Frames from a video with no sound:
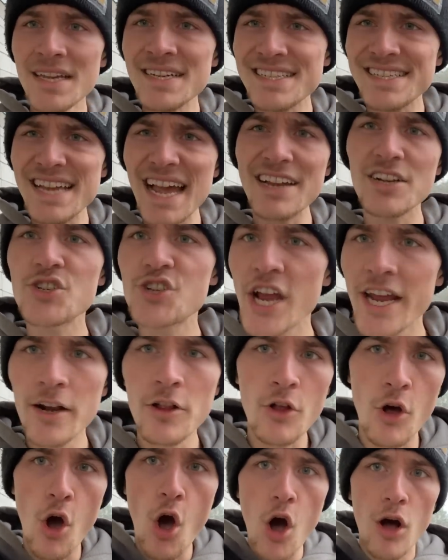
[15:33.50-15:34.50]
second
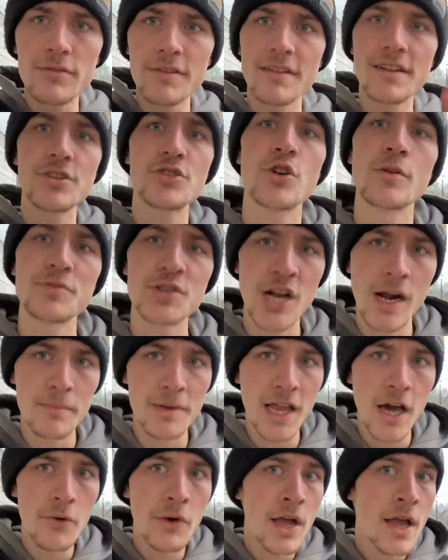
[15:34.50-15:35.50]
channel all in the description down
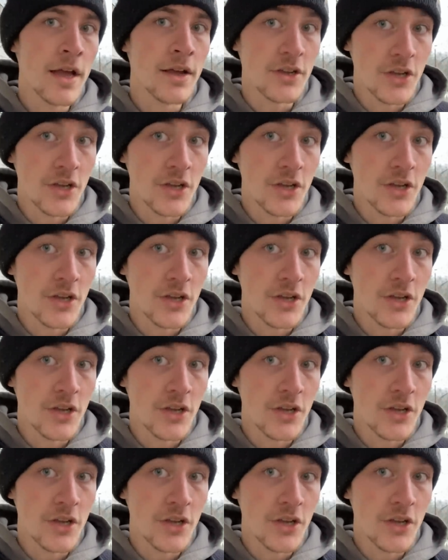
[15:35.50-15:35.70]
below.